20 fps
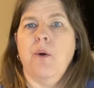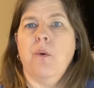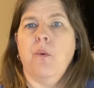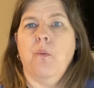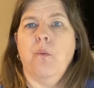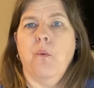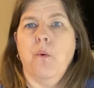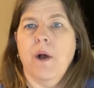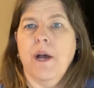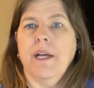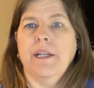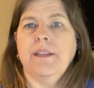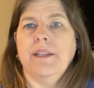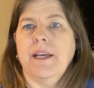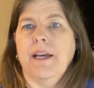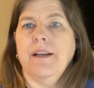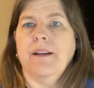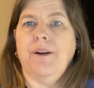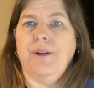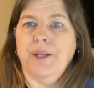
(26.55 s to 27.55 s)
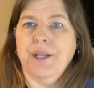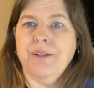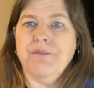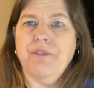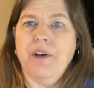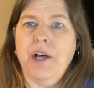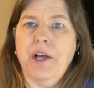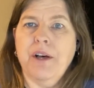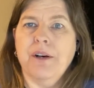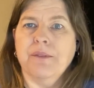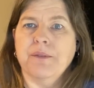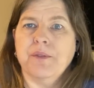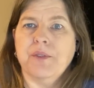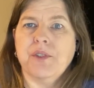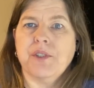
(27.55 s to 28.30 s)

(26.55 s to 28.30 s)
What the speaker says: what that all involves.